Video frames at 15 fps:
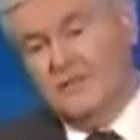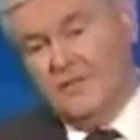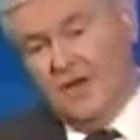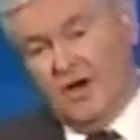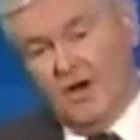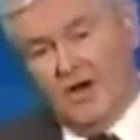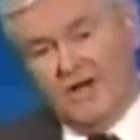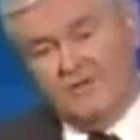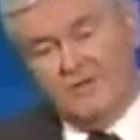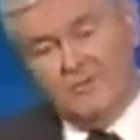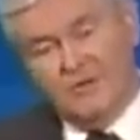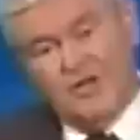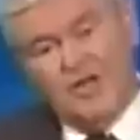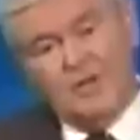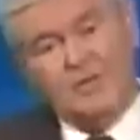They all have a
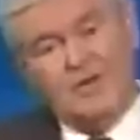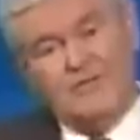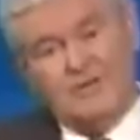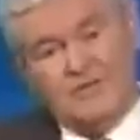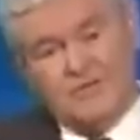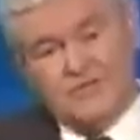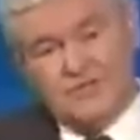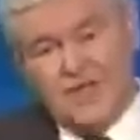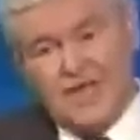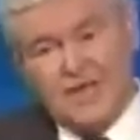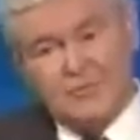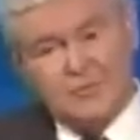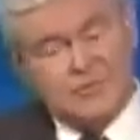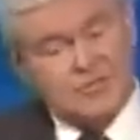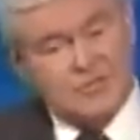buildup of an
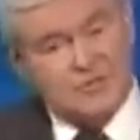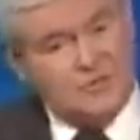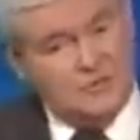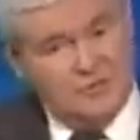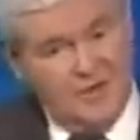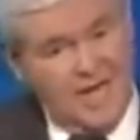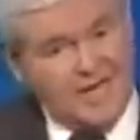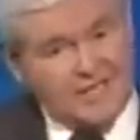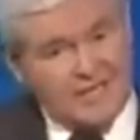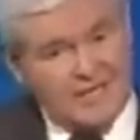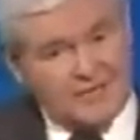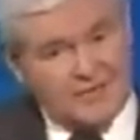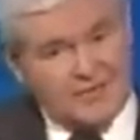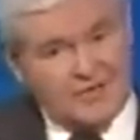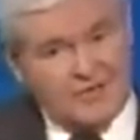estate, which you do not
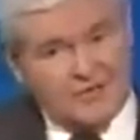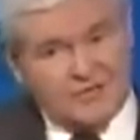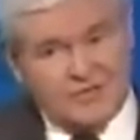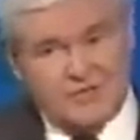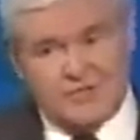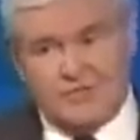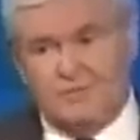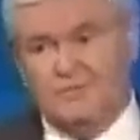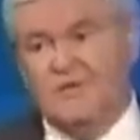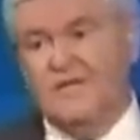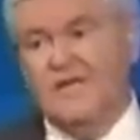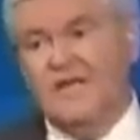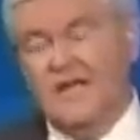get in the current system.